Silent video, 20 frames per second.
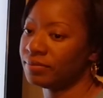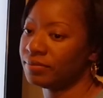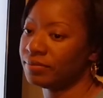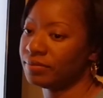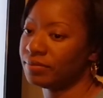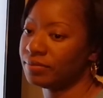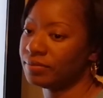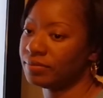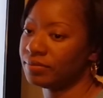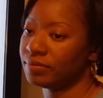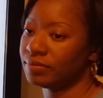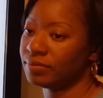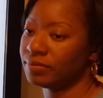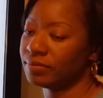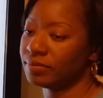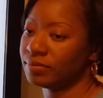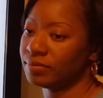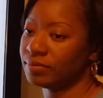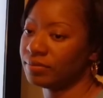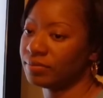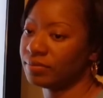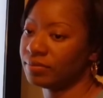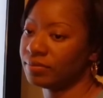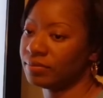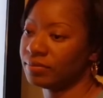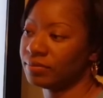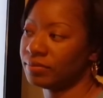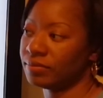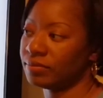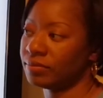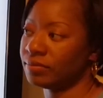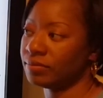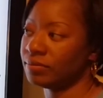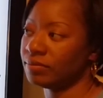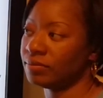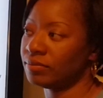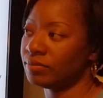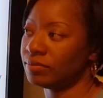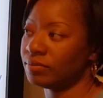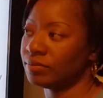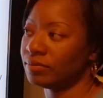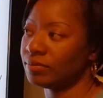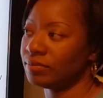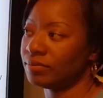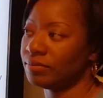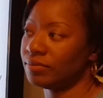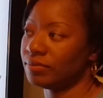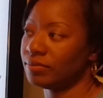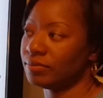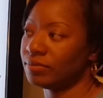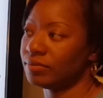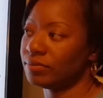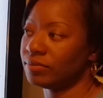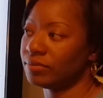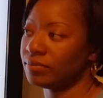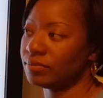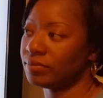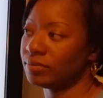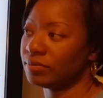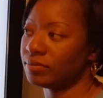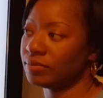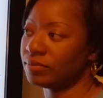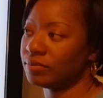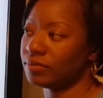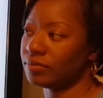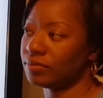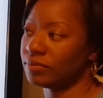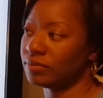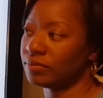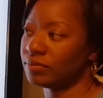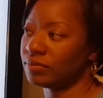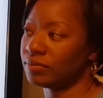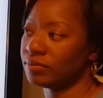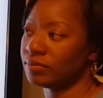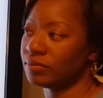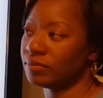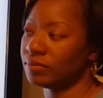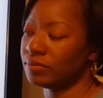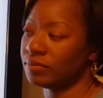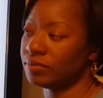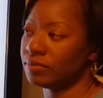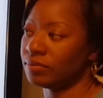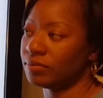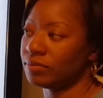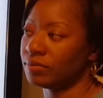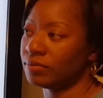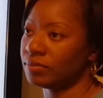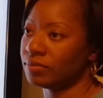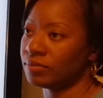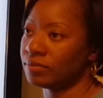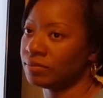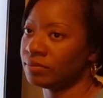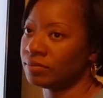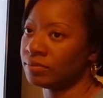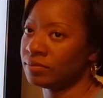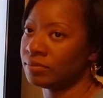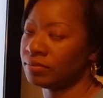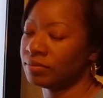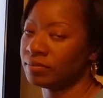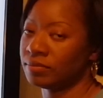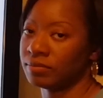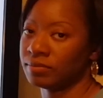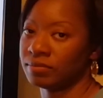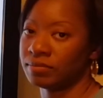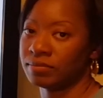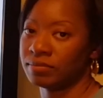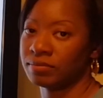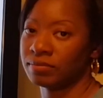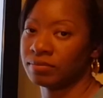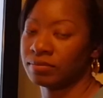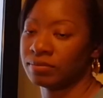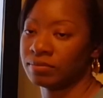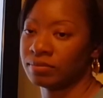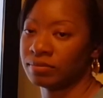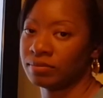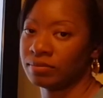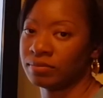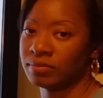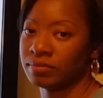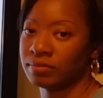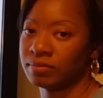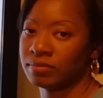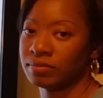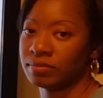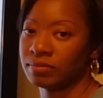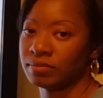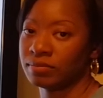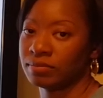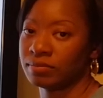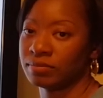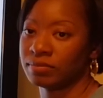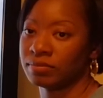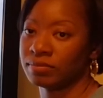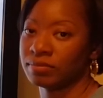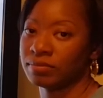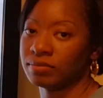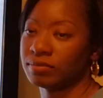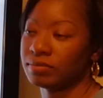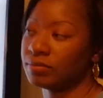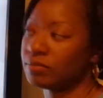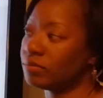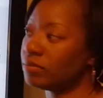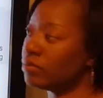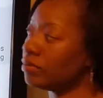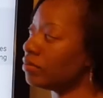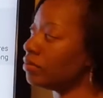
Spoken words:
(silent)